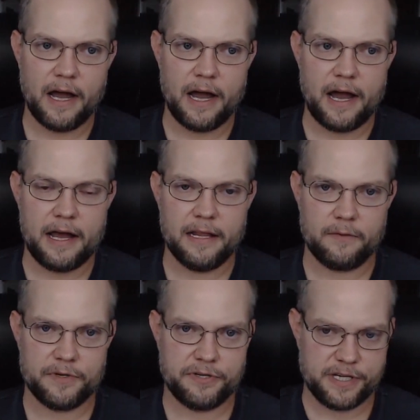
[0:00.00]
I like
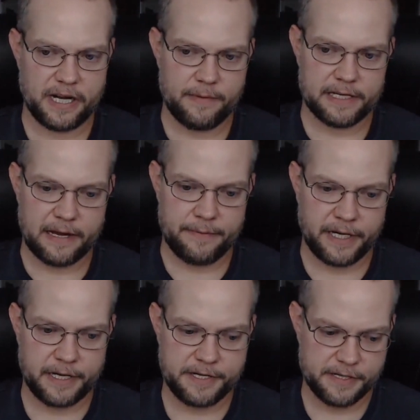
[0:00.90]
what you said about that
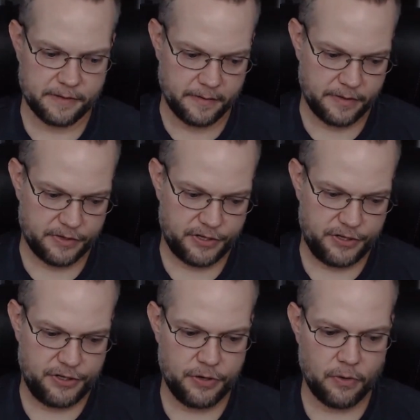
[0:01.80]
because
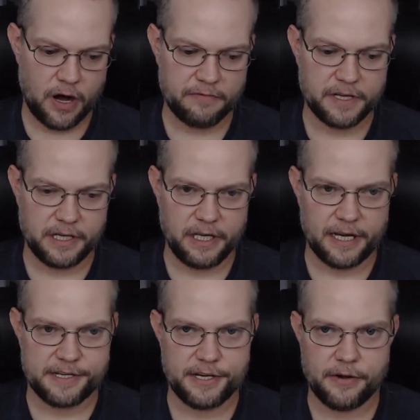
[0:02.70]
too often in the
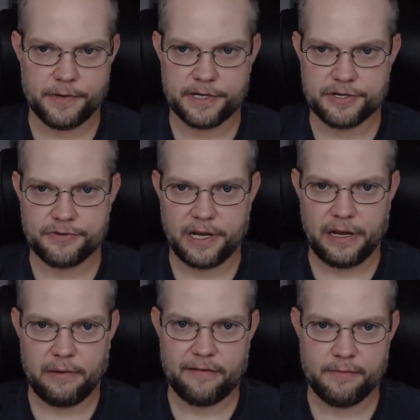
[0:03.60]
SEO
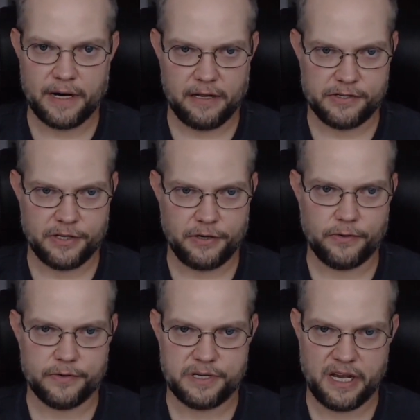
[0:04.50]
industry, everybody looks at
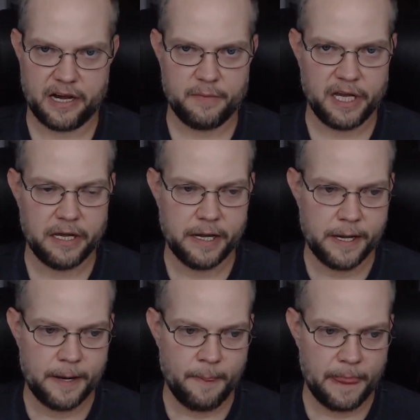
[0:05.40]
Google as the enemy.
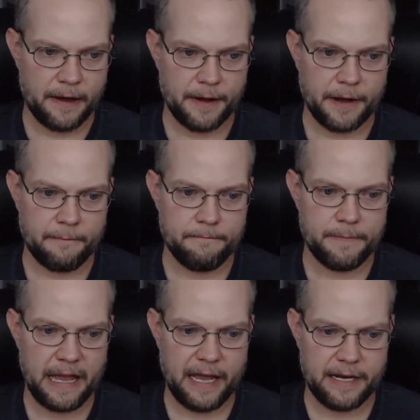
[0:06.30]
Mm-hmm.
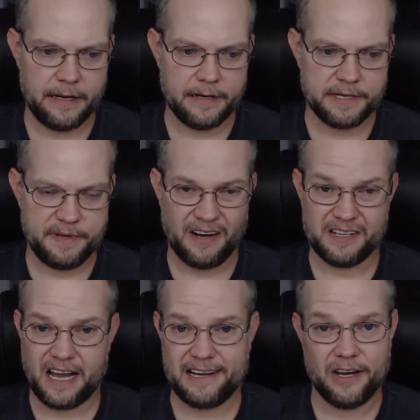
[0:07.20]
And to be
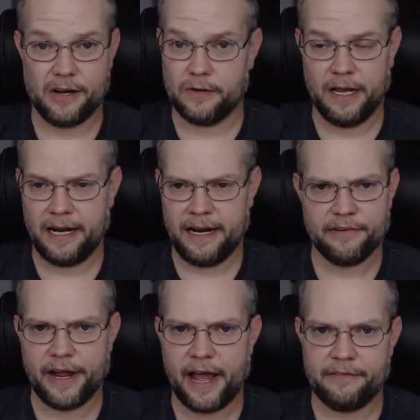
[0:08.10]
honest, I don't, and I
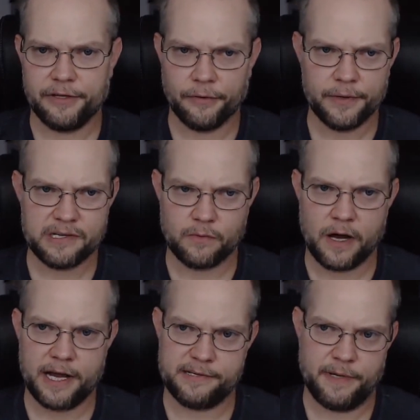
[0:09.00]
never have. And the reason
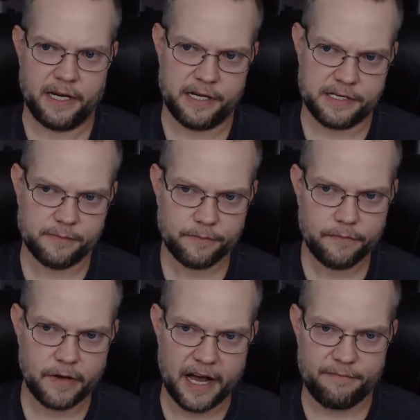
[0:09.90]
why is because
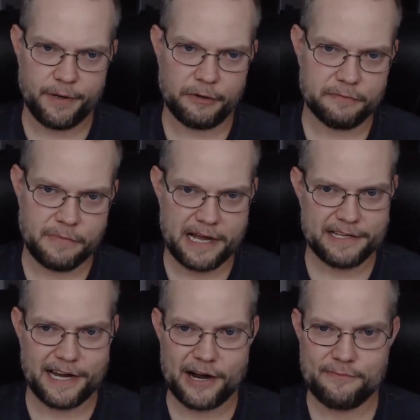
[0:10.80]
I built my
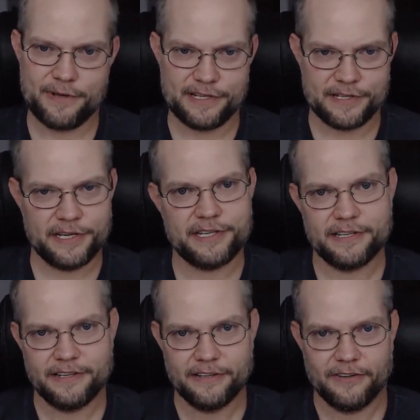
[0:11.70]
entire business
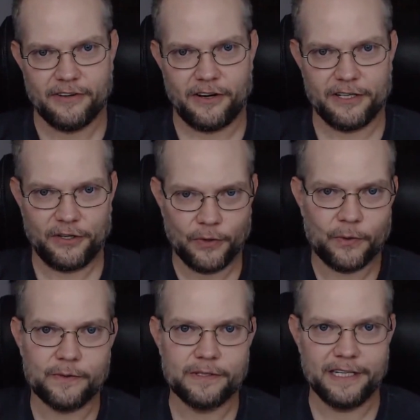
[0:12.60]
on
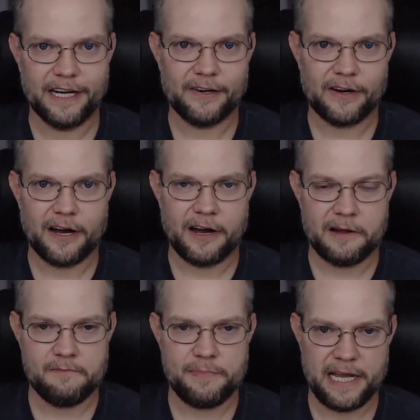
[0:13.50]
Google,
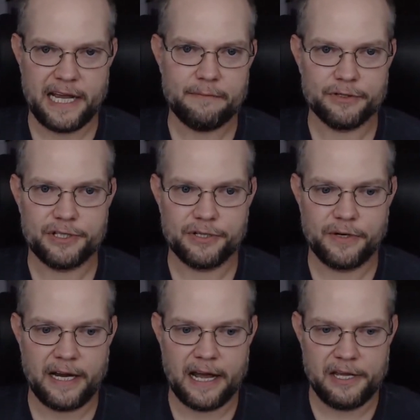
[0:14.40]
on being able to,
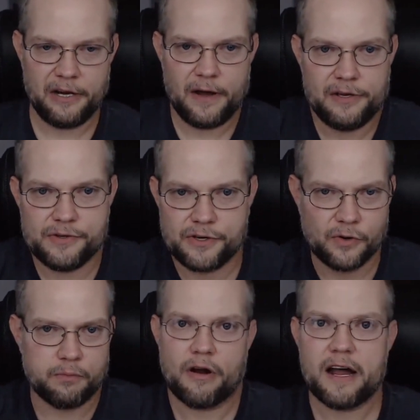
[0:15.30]
and I use
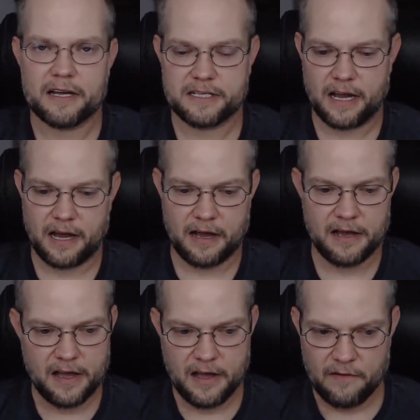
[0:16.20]
Google products
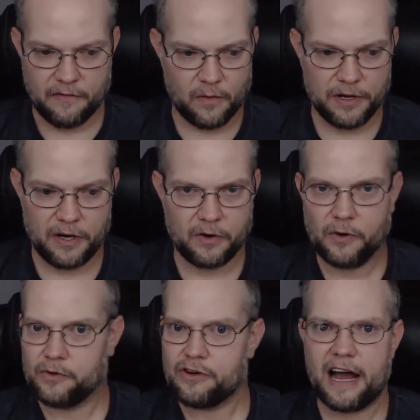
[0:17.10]
for,
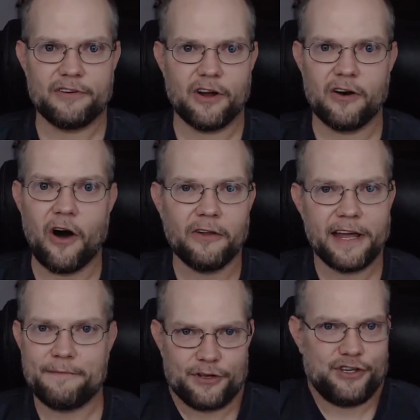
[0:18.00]
Google Drive and all the
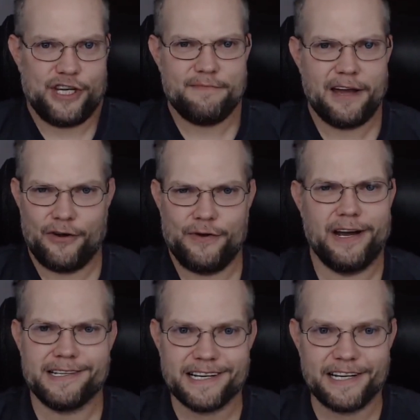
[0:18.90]
Gmail, who
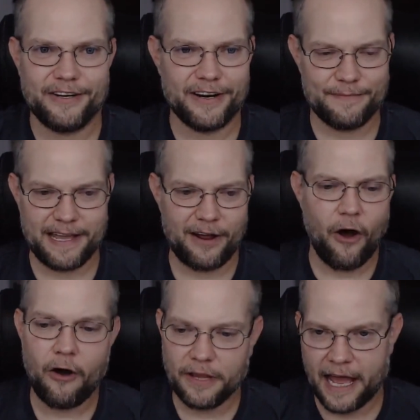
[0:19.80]
doesn't, you know what I mean? Mm-hmm.
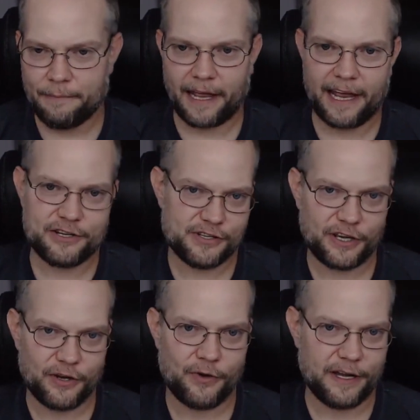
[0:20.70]
All the applications that
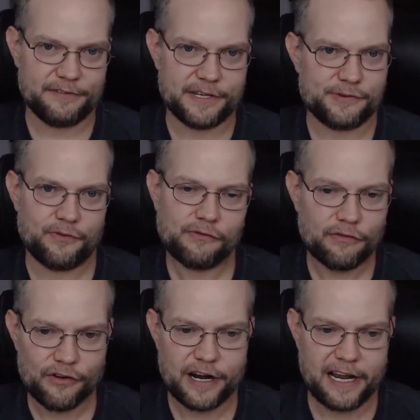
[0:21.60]
Google gives us for
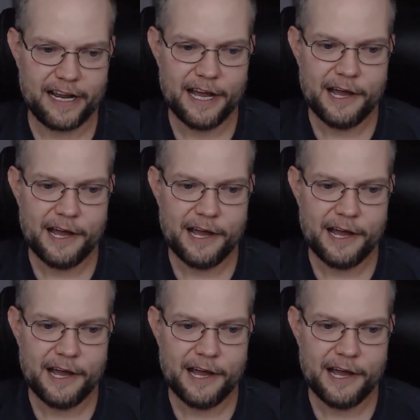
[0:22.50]
free,